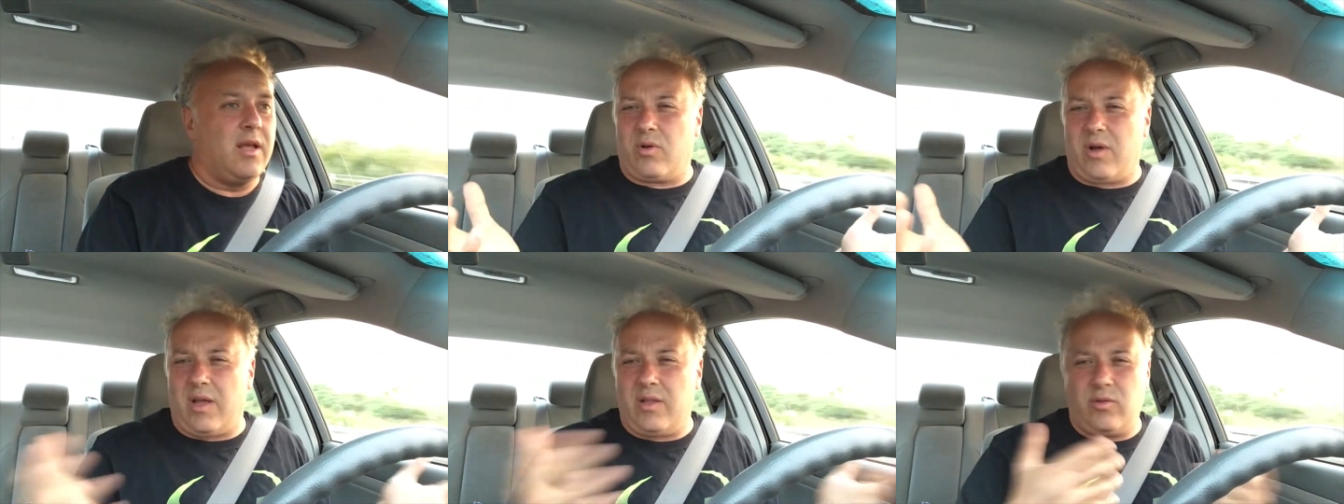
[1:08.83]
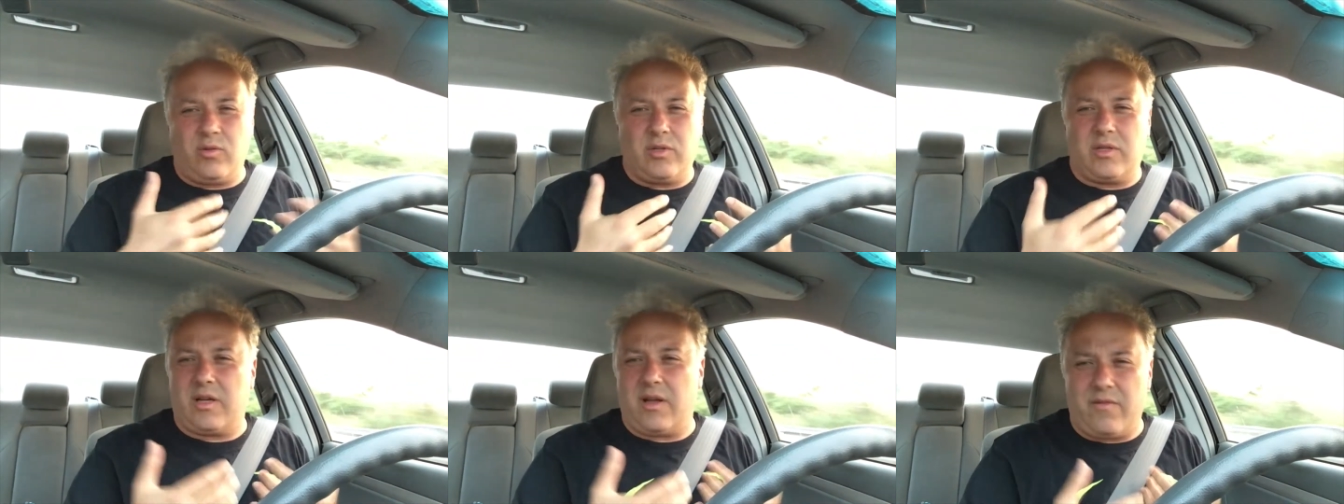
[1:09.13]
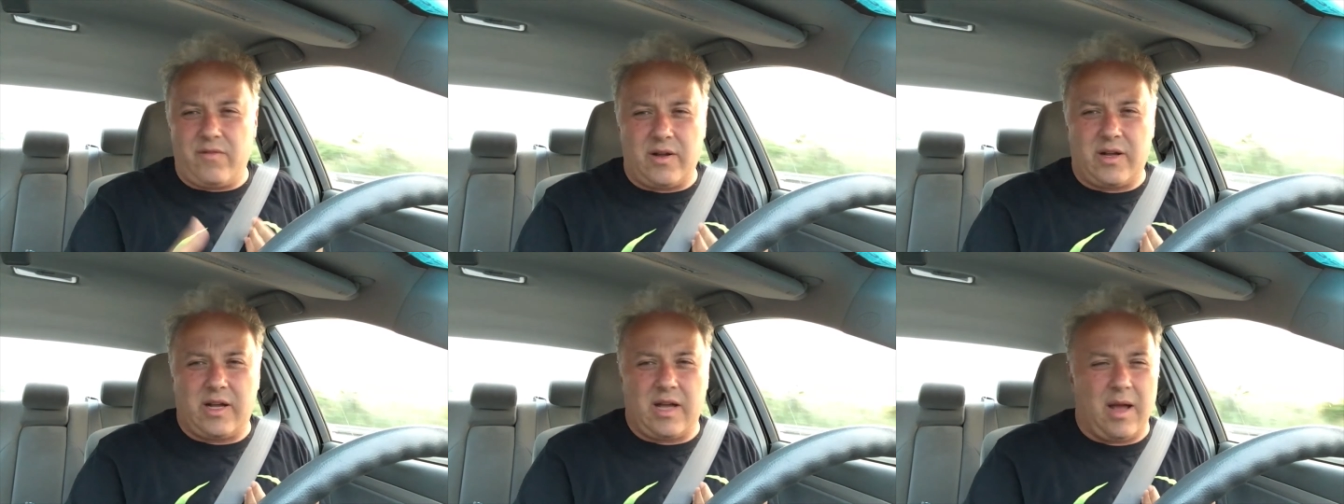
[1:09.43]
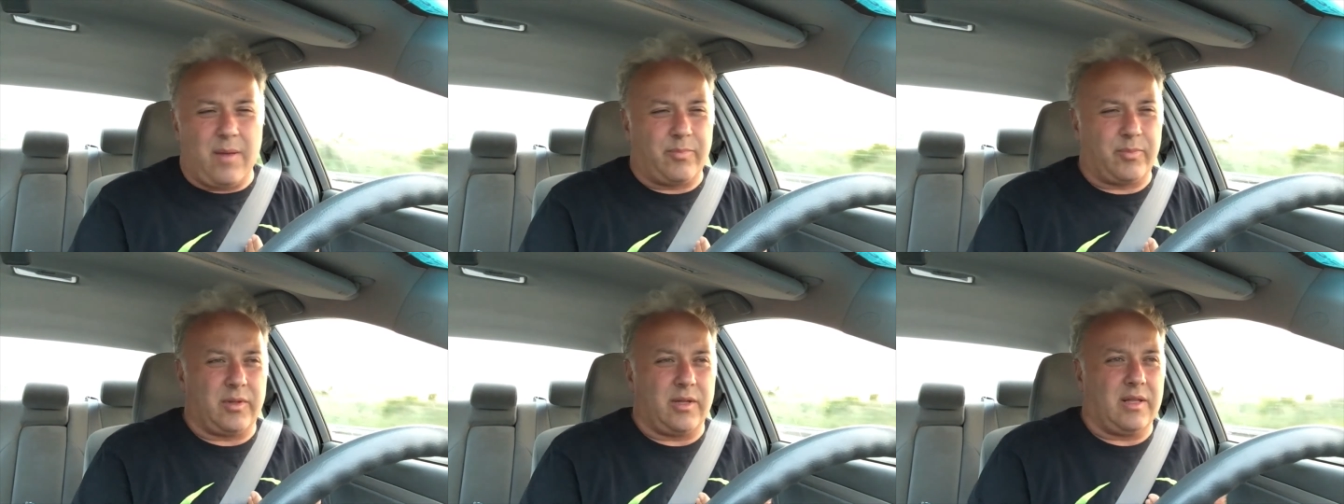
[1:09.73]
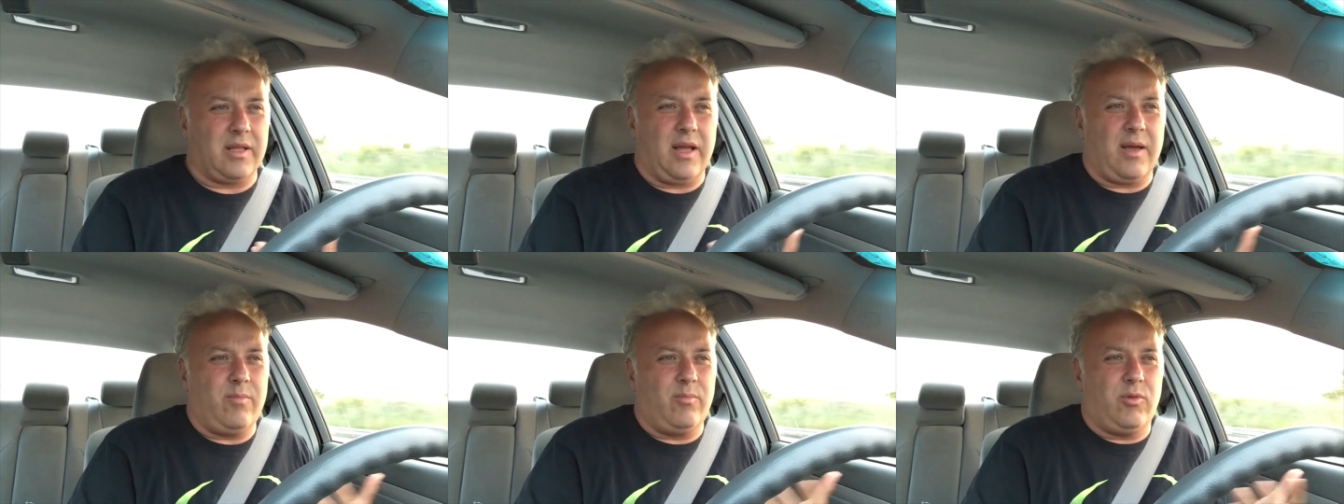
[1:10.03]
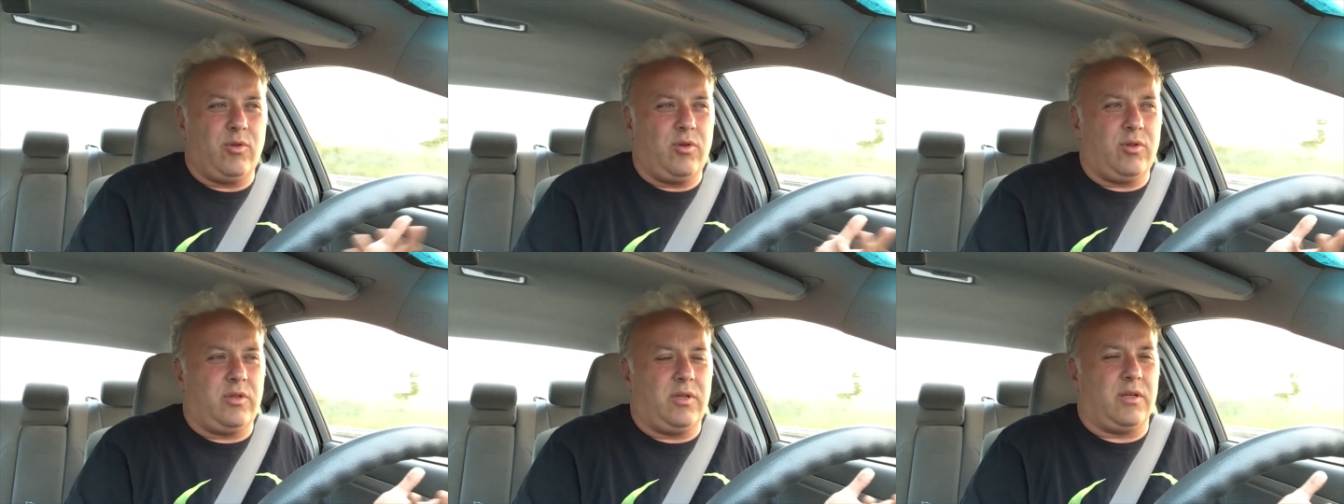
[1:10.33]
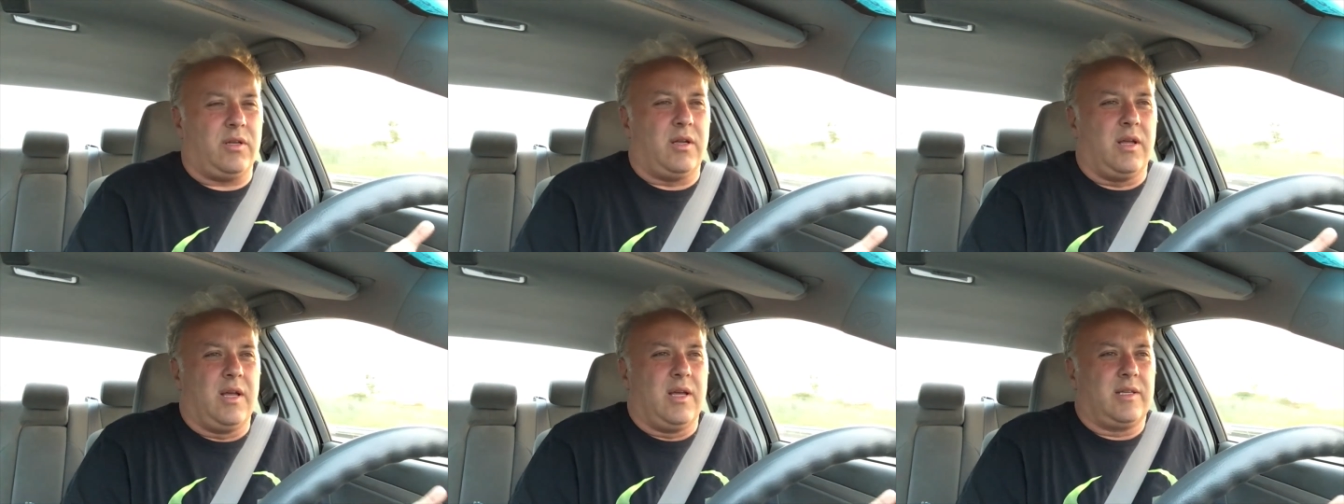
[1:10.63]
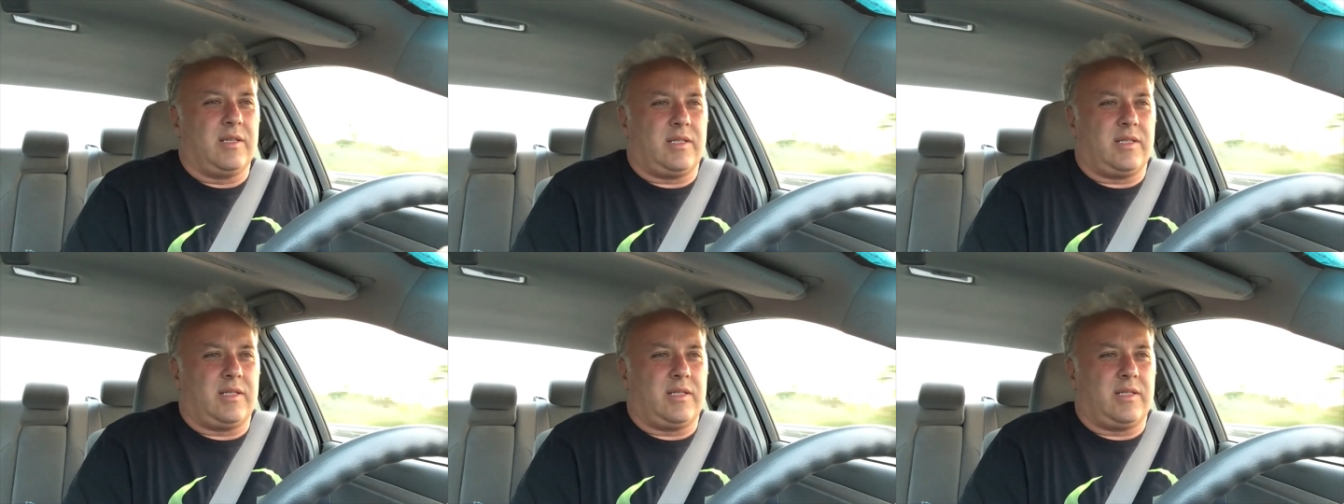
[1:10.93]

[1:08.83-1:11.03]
So I don't have a captain captain. I'm not a